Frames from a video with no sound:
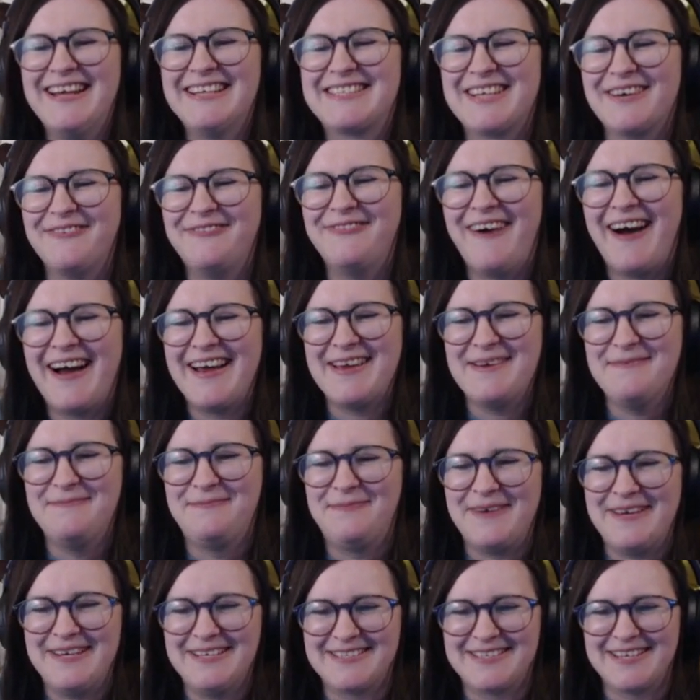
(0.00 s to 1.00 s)
It's a wire
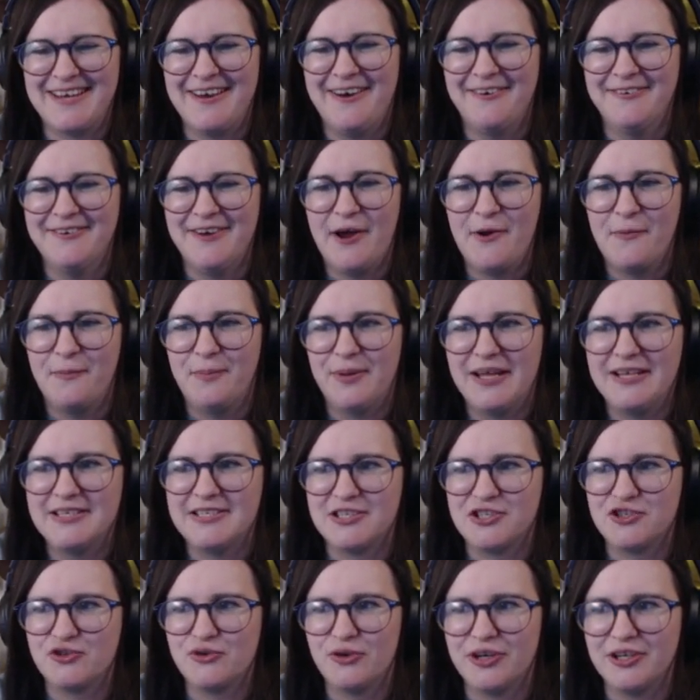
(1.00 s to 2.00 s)
pizza. Oh no, Blaze
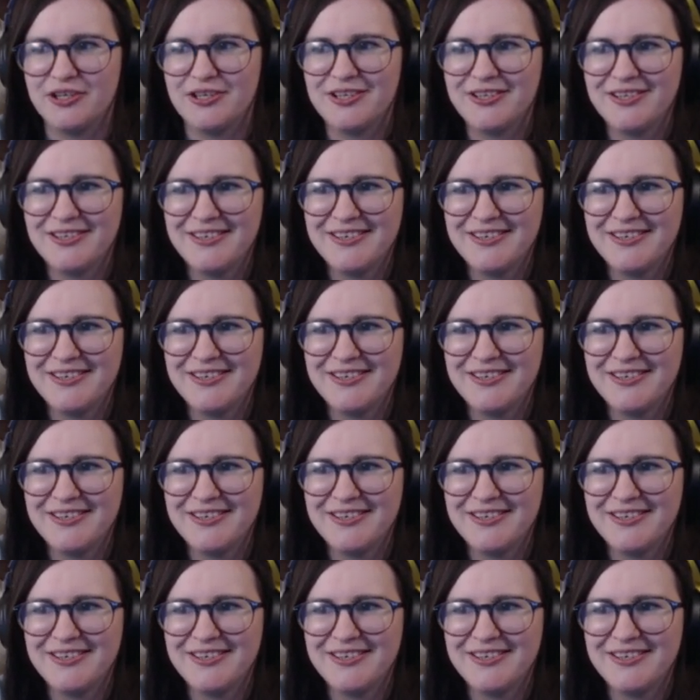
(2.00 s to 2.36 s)
is triggered.